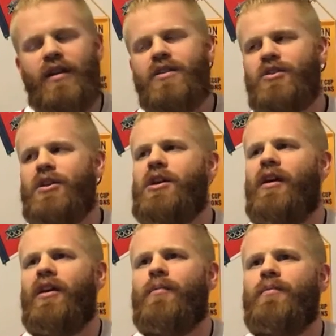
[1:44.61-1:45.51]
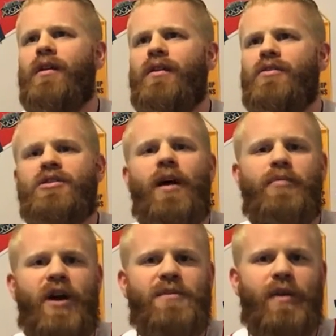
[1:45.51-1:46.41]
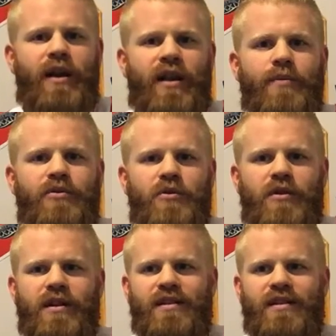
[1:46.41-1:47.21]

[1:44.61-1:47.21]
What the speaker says: So they called up their top prospect, Gleyber Torres.